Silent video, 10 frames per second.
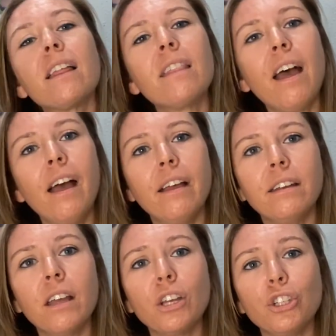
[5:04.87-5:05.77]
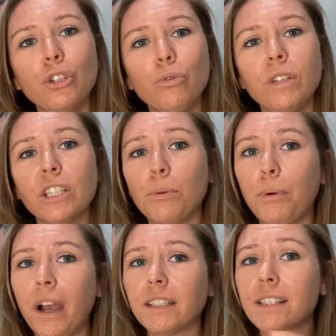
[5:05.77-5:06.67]
then you need to
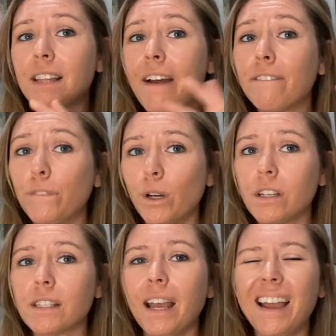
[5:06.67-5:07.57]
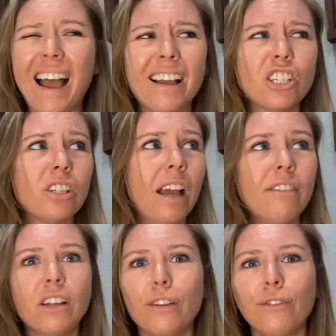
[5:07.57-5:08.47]
practice that first. I actually have
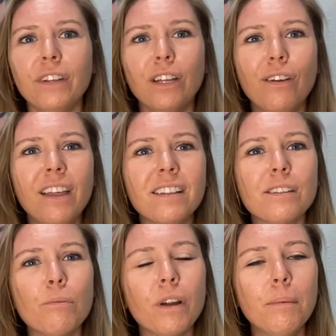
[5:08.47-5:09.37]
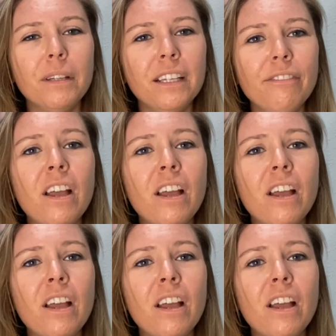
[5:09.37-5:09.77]
another video on that somewhere, I believe.